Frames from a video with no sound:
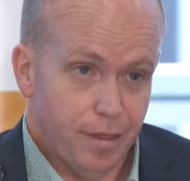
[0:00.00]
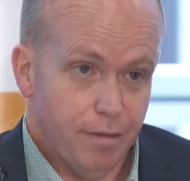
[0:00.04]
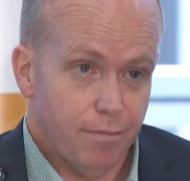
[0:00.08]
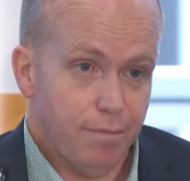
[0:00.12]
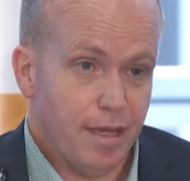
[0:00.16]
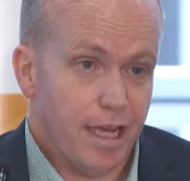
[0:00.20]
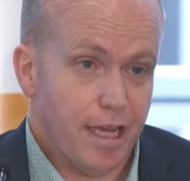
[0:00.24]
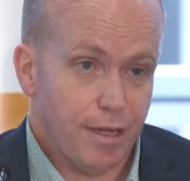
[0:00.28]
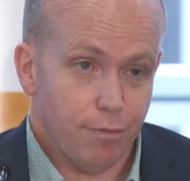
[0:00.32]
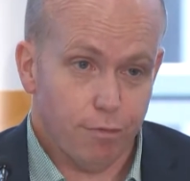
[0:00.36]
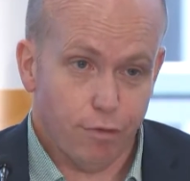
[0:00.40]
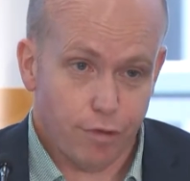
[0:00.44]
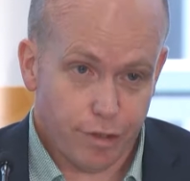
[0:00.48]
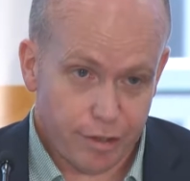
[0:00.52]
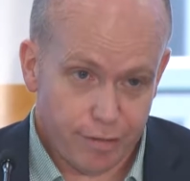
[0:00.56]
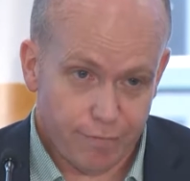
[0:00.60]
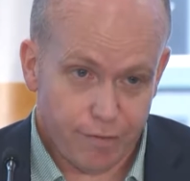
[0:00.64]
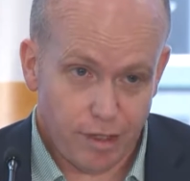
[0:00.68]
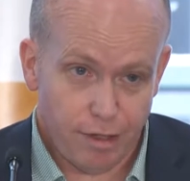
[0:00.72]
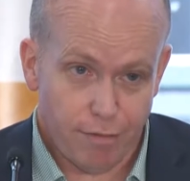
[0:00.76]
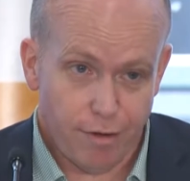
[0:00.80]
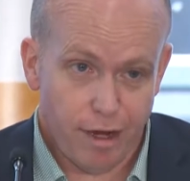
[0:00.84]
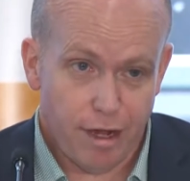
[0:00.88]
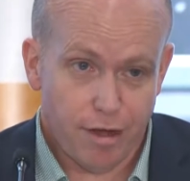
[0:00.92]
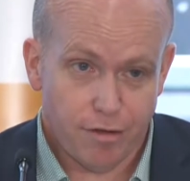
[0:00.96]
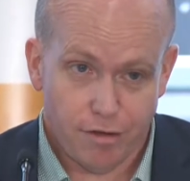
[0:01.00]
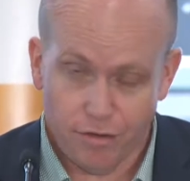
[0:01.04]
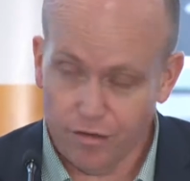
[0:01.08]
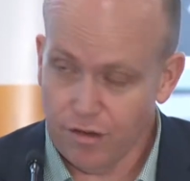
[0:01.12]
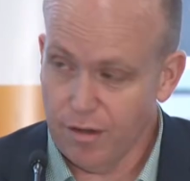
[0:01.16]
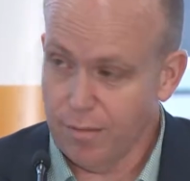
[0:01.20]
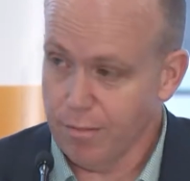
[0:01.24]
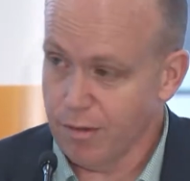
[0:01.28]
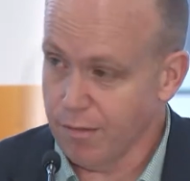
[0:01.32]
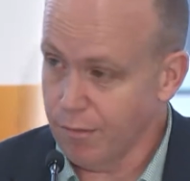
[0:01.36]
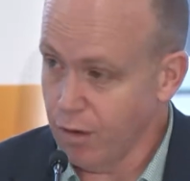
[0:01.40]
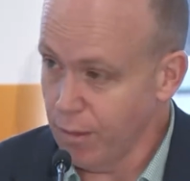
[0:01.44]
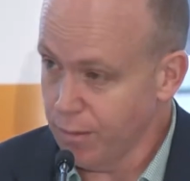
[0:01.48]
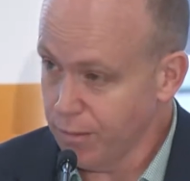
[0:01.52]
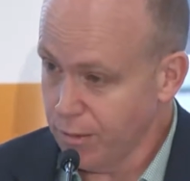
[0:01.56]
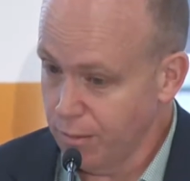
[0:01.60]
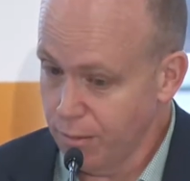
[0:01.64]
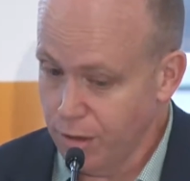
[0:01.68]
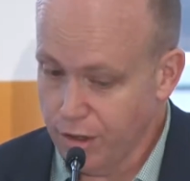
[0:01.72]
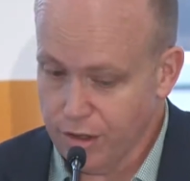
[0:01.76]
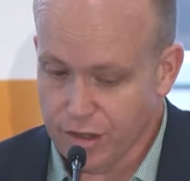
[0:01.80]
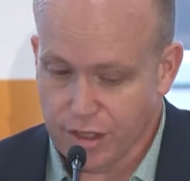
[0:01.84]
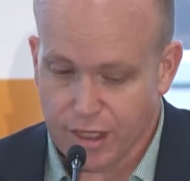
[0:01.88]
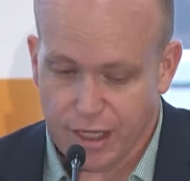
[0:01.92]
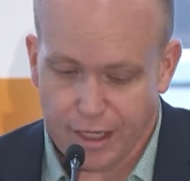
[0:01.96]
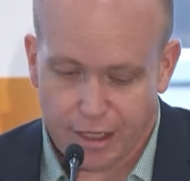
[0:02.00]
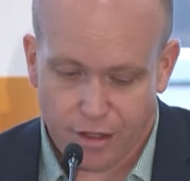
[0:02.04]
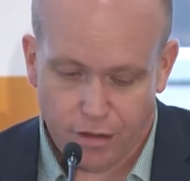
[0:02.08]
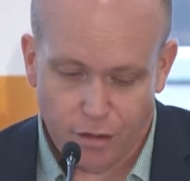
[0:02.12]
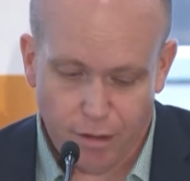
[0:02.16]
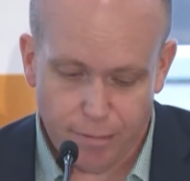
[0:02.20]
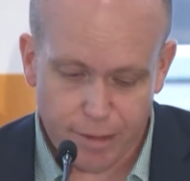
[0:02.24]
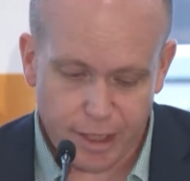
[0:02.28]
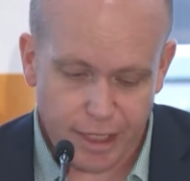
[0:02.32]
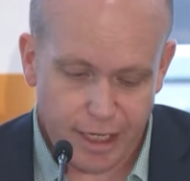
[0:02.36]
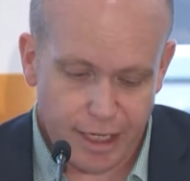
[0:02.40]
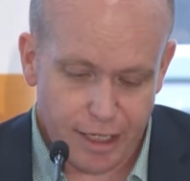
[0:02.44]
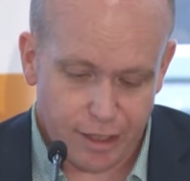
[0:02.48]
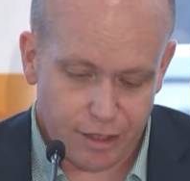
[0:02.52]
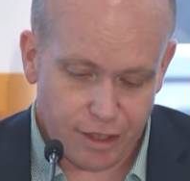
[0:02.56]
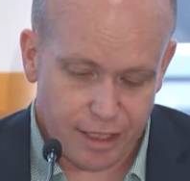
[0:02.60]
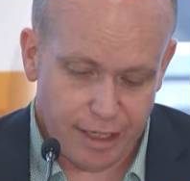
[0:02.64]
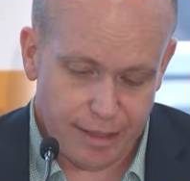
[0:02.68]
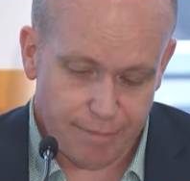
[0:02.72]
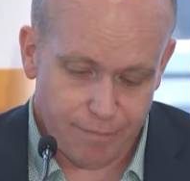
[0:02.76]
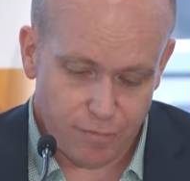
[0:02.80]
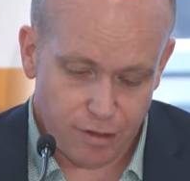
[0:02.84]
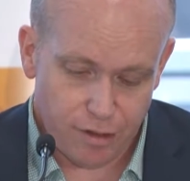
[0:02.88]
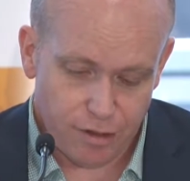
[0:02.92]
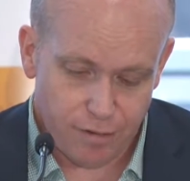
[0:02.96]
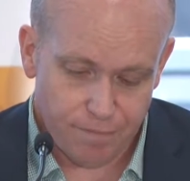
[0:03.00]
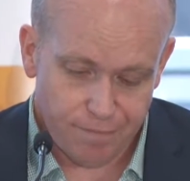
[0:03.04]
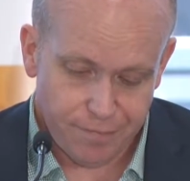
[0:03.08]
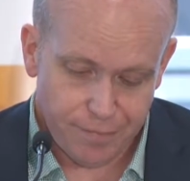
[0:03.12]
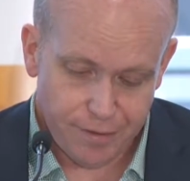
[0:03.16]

paid work of their own in terms of optimising economic outcomes.